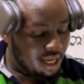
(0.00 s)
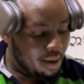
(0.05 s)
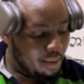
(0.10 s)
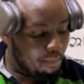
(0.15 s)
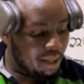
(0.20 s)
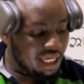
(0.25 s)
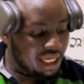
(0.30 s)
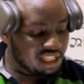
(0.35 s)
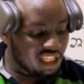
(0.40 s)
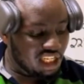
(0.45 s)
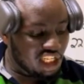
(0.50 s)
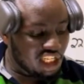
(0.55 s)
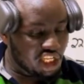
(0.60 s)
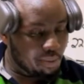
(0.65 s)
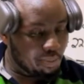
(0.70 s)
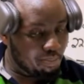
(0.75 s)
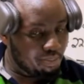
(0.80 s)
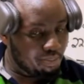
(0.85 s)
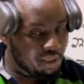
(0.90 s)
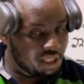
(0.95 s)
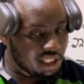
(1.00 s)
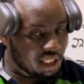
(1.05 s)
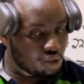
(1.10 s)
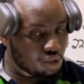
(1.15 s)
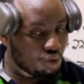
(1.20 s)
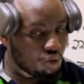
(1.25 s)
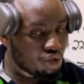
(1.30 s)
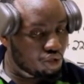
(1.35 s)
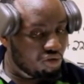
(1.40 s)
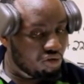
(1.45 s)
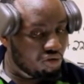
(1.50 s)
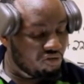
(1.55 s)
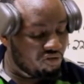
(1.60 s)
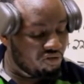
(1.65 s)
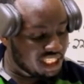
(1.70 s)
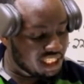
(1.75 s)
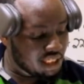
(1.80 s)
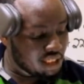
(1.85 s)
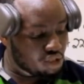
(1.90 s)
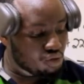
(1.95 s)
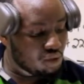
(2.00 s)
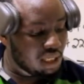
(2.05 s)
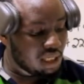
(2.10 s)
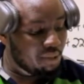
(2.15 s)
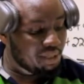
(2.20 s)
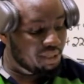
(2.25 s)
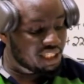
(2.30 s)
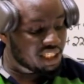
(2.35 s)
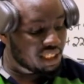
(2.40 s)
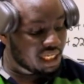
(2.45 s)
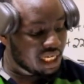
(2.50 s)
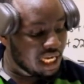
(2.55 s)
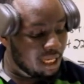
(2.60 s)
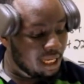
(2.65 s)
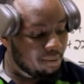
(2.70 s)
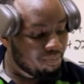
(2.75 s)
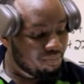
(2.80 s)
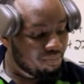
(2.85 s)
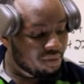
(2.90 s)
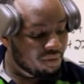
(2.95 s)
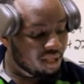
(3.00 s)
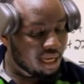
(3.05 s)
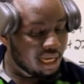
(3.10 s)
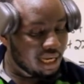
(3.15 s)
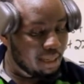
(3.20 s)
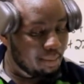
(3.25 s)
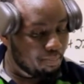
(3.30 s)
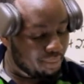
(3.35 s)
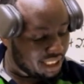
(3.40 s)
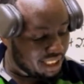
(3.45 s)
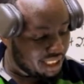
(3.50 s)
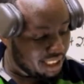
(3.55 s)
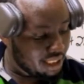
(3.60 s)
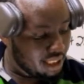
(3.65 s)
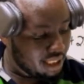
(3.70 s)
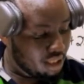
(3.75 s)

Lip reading: Partnership business was converted to a limited company